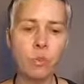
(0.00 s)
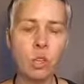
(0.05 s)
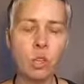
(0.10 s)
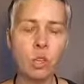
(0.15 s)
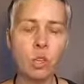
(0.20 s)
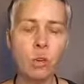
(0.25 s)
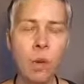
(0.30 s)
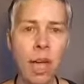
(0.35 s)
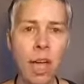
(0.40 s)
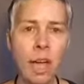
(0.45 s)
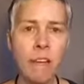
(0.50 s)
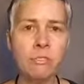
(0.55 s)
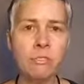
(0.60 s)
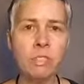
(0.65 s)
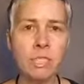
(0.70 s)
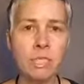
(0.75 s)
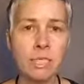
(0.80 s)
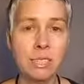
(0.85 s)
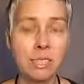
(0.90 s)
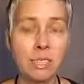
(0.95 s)
you have
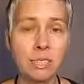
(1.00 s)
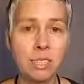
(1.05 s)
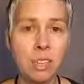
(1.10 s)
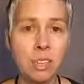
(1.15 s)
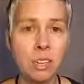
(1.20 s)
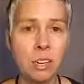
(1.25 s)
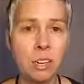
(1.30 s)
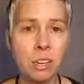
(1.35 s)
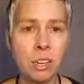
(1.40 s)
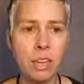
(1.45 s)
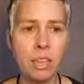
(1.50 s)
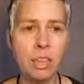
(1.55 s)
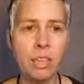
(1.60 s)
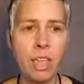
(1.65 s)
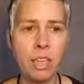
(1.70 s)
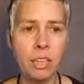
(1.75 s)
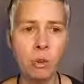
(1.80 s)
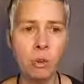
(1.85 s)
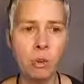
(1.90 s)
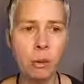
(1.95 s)
to consider
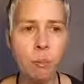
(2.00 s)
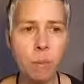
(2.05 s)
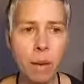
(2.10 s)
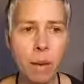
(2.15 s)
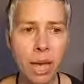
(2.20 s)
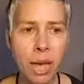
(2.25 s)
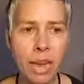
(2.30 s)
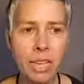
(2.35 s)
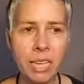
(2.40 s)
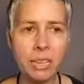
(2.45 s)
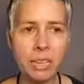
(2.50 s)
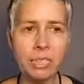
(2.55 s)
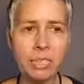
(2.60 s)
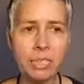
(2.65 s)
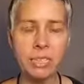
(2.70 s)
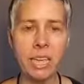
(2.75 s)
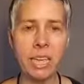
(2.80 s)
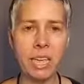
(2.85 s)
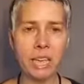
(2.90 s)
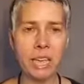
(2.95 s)
that your body is
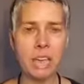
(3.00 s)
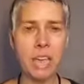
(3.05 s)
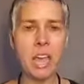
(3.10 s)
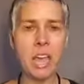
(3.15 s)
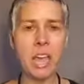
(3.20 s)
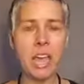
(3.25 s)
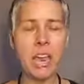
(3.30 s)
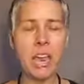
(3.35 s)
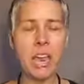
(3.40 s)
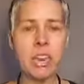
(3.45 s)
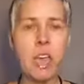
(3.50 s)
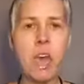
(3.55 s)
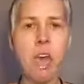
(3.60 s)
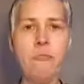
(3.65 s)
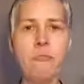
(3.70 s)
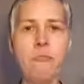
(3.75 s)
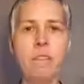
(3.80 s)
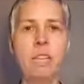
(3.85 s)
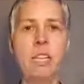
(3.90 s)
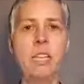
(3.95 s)
saying
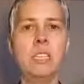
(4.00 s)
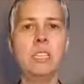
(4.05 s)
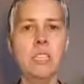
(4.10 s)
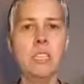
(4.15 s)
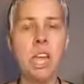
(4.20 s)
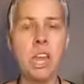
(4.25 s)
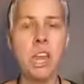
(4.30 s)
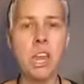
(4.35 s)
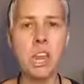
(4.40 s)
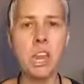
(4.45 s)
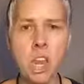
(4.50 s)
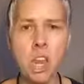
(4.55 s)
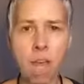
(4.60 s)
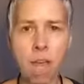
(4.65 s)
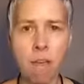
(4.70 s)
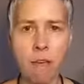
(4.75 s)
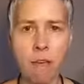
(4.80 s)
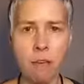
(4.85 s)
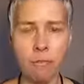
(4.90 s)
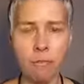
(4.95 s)
enough is
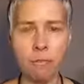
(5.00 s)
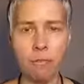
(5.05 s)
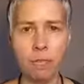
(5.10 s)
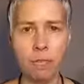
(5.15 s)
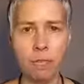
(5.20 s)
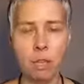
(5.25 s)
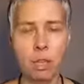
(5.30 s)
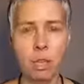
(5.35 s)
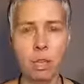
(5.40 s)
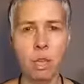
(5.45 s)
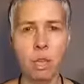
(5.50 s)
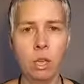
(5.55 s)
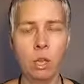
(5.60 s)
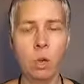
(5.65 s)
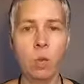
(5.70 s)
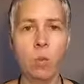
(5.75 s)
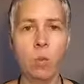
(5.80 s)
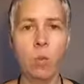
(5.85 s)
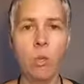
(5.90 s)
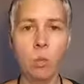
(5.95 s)
enough
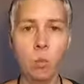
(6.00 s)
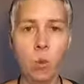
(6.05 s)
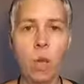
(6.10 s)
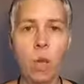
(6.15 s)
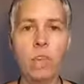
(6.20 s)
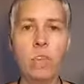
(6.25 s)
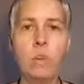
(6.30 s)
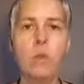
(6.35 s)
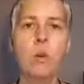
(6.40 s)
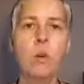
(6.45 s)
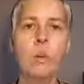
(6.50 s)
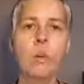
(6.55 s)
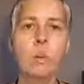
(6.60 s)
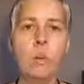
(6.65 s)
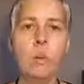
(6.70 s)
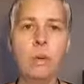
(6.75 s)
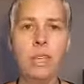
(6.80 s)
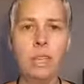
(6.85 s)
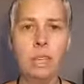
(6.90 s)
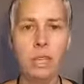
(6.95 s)
with what you are
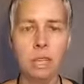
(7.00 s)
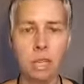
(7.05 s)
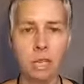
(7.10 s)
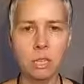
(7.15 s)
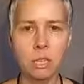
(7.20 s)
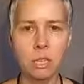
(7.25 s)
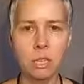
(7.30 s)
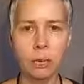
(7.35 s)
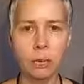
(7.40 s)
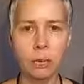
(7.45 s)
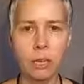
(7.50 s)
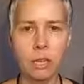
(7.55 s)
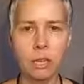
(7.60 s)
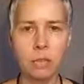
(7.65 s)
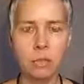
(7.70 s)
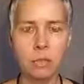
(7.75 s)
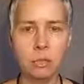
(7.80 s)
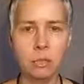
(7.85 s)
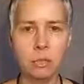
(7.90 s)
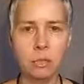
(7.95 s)
putting into
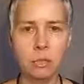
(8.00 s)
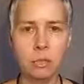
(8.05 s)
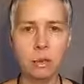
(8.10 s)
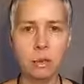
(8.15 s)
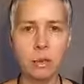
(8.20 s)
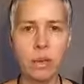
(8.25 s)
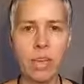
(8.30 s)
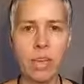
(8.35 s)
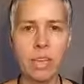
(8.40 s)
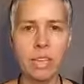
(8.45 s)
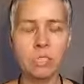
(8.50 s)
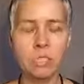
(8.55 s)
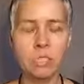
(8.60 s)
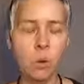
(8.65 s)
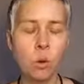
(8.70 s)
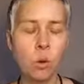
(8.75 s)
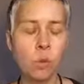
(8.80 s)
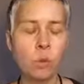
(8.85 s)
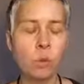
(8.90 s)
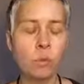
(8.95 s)
it. Okay,
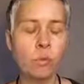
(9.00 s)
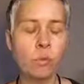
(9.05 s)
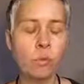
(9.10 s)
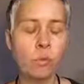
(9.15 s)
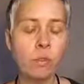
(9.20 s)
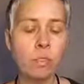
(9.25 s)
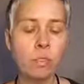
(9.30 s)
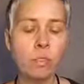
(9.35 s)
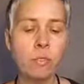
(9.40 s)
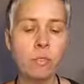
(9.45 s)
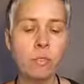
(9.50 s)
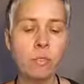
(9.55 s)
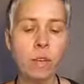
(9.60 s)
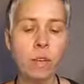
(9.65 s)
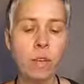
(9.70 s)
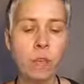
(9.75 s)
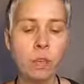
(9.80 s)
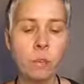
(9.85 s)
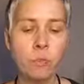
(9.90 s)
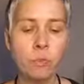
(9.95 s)
so first of
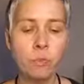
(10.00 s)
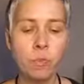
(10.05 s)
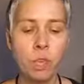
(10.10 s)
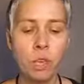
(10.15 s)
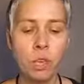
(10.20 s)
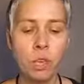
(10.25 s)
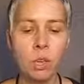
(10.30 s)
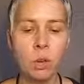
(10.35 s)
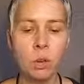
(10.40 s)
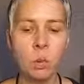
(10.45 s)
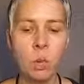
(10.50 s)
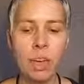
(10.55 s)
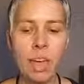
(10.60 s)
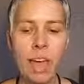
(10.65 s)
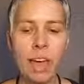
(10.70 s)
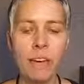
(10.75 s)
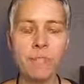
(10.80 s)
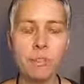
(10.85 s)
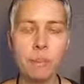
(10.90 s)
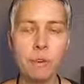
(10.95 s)
all, we
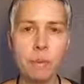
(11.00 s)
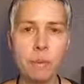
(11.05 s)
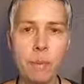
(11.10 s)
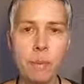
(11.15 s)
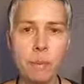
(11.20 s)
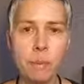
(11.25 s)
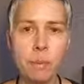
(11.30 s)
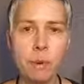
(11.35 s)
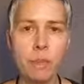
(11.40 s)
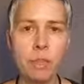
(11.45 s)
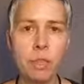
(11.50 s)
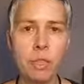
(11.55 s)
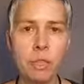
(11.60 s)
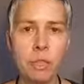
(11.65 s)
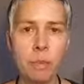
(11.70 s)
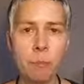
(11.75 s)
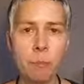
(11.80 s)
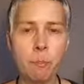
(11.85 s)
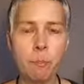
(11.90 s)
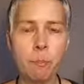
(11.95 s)
have to remember that
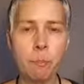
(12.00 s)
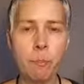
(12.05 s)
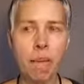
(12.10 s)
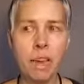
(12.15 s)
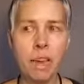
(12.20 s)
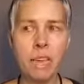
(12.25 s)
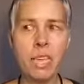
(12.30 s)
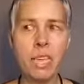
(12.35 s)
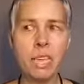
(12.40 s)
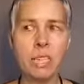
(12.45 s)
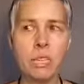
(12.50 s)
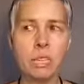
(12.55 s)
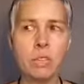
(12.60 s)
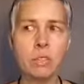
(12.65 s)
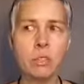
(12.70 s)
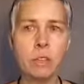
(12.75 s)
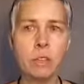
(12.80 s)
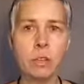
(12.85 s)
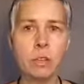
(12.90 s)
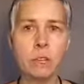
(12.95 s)
the body
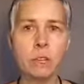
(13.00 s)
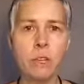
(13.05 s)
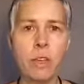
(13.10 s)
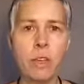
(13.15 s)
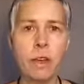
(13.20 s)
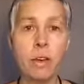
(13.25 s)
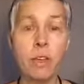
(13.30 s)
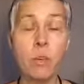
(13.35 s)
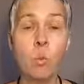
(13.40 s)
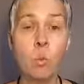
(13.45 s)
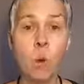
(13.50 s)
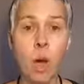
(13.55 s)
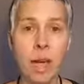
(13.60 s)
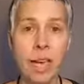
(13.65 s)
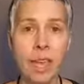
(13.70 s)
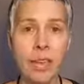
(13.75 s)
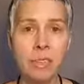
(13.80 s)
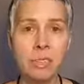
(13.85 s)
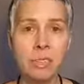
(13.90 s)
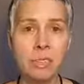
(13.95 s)
is very
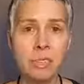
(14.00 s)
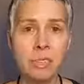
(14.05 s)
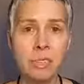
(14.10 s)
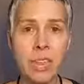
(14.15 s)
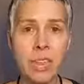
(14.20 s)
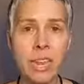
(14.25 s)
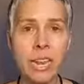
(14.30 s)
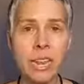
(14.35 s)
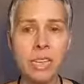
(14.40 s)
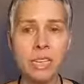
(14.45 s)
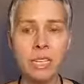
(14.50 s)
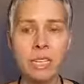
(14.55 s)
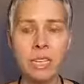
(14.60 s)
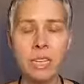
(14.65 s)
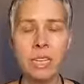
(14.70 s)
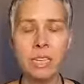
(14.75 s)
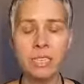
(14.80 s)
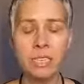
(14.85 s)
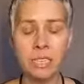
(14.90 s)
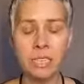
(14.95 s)
wise and it,
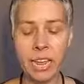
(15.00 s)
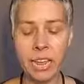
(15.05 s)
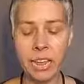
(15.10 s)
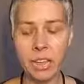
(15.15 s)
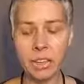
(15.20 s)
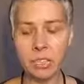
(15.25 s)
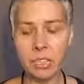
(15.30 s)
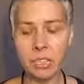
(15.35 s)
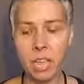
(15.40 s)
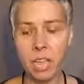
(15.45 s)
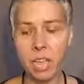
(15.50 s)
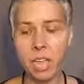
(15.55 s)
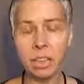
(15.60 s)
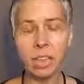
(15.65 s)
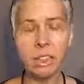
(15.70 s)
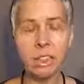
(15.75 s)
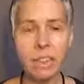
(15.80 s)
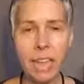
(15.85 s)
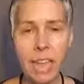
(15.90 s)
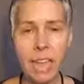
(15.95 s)
it takes
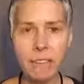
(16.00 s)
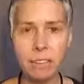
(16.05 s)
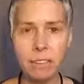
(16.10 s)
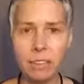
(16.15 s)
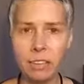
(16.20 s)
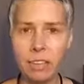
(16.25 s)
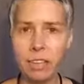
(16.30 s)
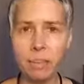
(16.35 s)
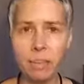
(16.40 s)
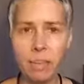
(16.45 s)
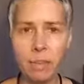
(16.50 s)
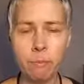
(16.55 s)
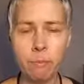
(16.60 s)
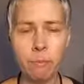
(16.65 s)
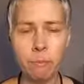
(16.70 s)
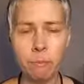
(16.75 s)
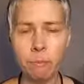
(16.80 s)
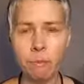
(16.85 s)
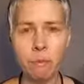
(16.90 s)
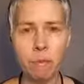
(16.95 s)
life
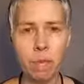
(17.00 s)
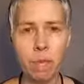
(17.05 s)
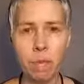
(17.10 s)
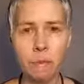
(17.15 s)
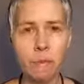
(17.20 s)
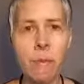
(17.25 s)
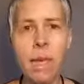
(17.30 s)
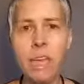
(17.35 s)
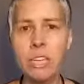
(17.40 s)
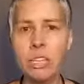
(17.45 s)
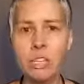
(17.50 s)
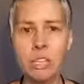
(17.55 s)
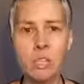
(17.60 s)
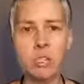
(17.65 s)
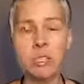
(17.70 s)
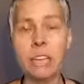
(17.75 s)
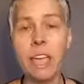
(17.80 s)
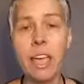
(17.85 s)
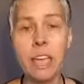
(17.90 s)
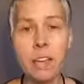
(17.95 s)
saving uh,
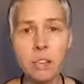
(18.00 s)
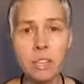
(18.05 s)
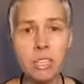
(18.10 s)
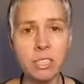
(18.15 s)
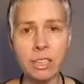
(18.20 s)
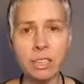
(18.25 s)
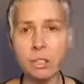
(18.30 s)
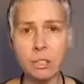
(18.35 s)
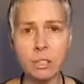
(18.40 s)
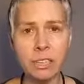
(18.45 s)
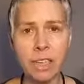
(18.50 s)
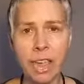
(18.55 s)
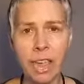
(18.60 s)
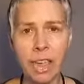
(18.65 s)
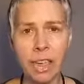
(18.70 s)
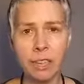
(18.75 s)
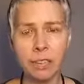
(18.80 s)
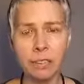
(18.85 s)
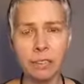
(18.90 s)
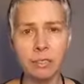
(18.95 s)
measures every single
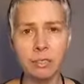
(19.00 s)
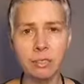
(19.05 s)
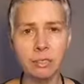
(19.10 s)
day,